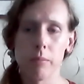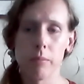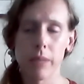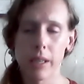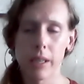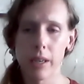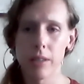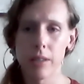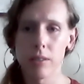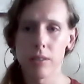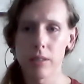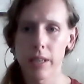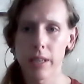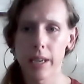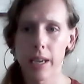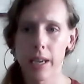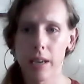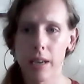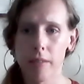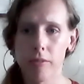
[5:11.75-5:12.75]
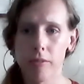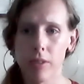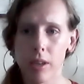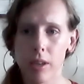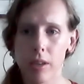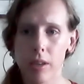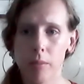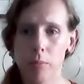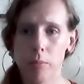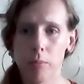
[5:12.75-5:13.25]
because they have
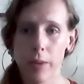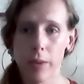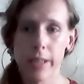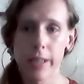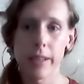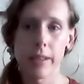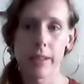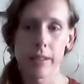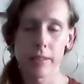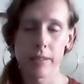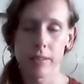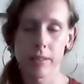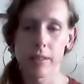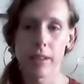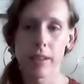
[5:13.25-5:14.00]
paraded it,